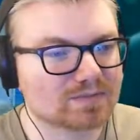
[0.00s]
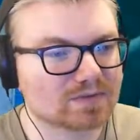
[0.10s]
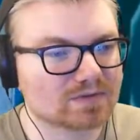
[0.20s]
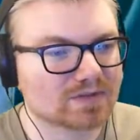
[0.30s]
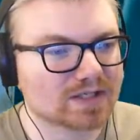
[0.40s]

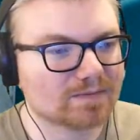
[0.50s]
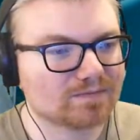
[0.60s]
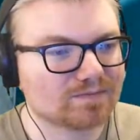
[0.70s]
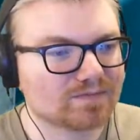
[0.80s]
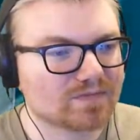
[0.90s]
Bullcrap.
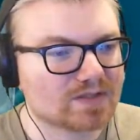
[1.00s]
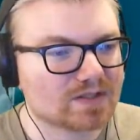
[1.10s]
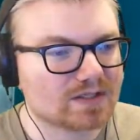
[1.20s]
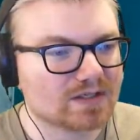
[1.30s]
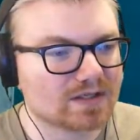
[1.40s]

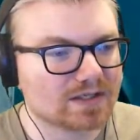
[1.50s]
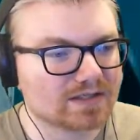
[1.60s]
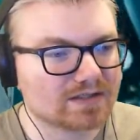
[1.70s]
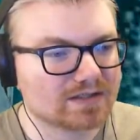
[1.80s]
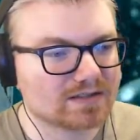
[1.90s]

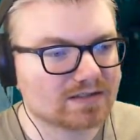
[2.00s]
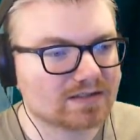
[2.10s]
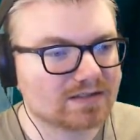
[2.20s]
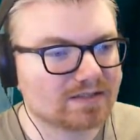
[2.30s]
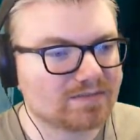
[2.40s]
Alright.
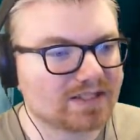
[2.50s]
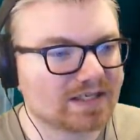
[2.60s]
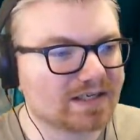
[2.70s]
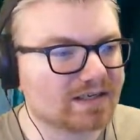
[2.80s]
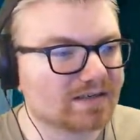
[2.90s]
Give me the
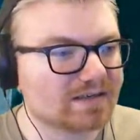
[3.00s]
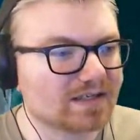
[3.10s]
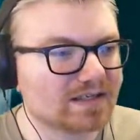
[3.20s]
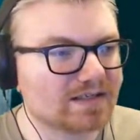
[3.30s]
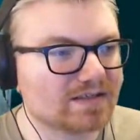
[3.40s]
air.
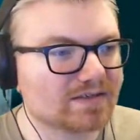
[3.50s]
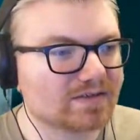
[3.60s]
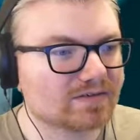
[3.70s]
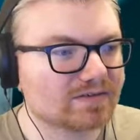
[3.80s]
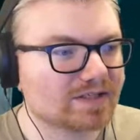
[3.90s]
Thank
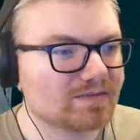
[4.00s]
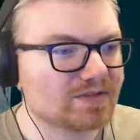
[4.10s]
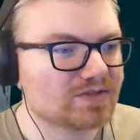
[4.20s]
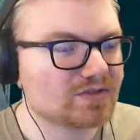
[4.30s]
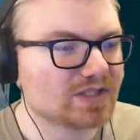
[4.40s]
you. Give me
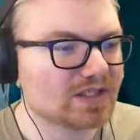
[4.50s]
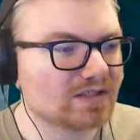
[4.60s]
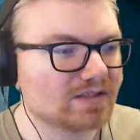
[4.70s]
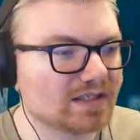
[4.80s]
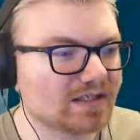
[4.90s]
the
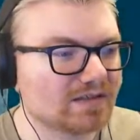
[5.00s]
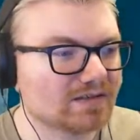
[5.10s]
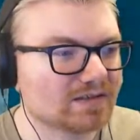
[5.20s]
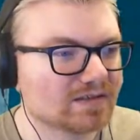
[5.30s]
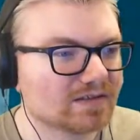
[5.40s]
shell now.